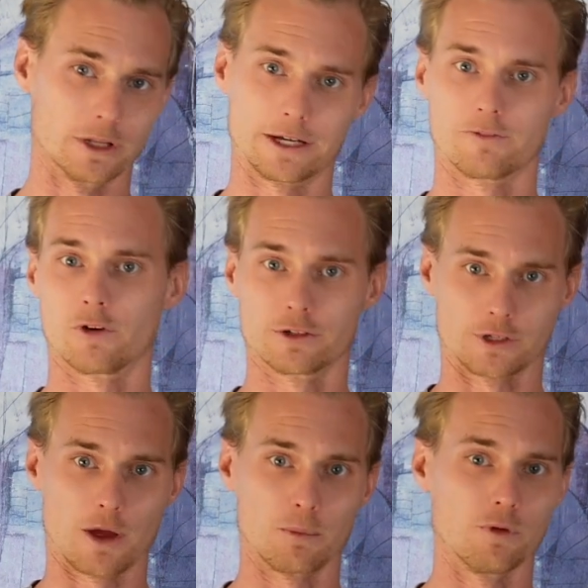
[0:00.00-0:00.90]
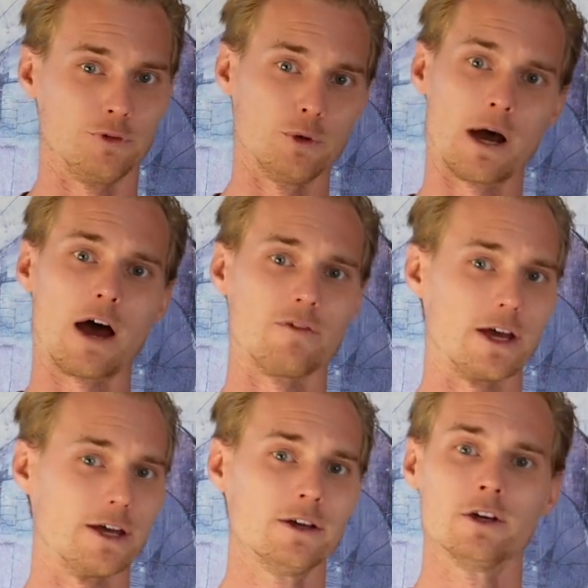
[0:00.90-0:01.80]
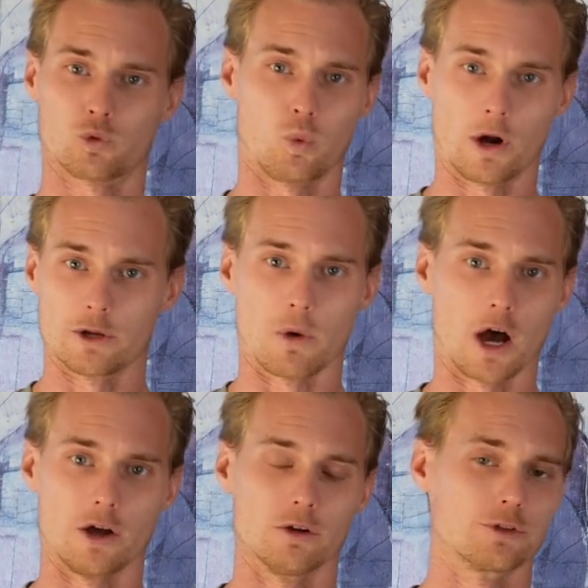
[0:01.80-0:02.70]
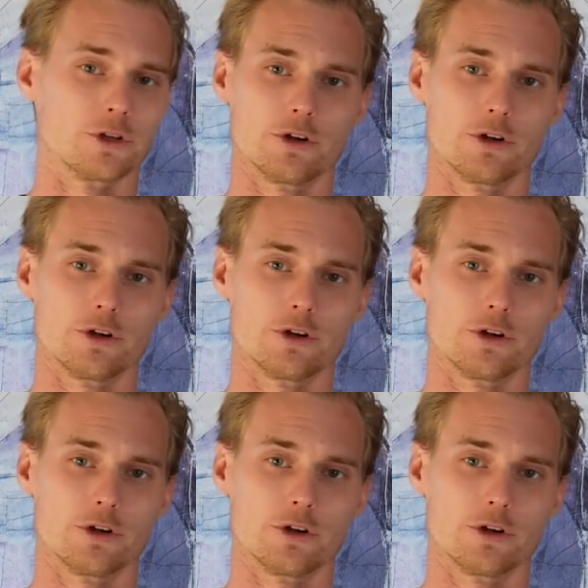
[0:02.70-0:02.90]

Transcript: Like for example, if you have a 20 mile,